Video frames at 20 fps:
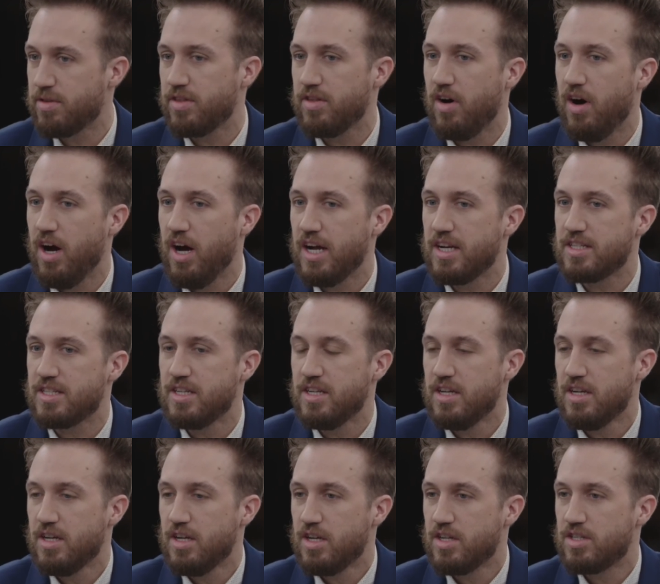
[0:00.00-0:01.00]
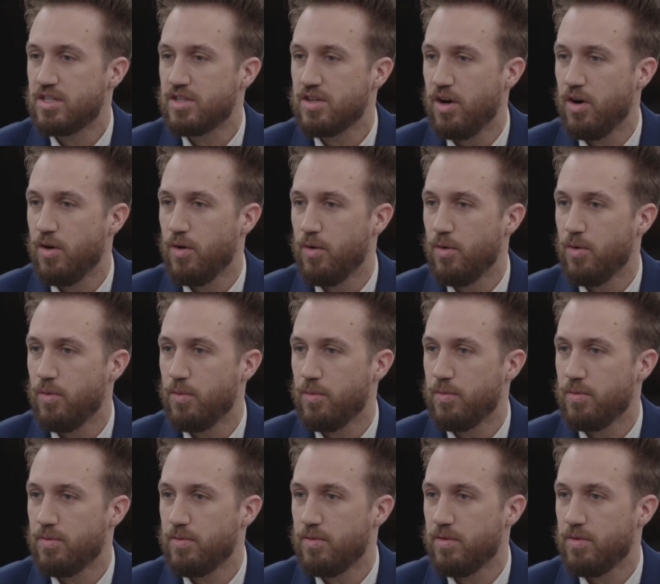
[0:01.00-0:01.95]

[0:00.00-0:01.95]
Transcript: thought. So